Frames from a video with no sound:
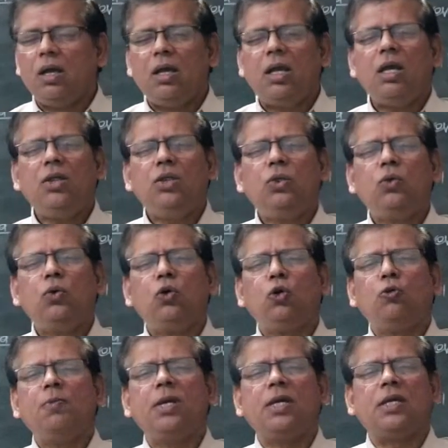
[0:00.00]
In
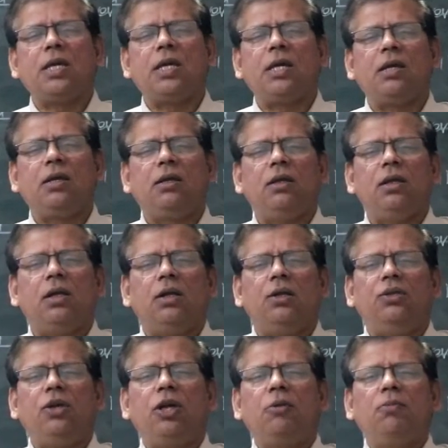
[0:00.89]
note making
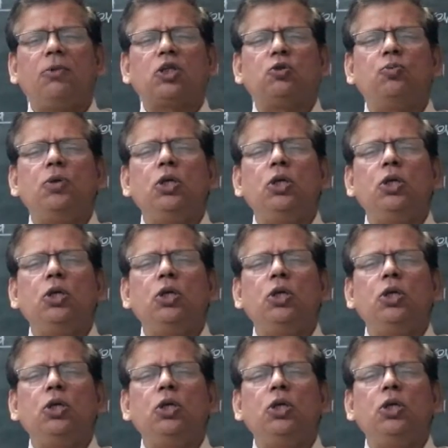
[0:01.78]
there must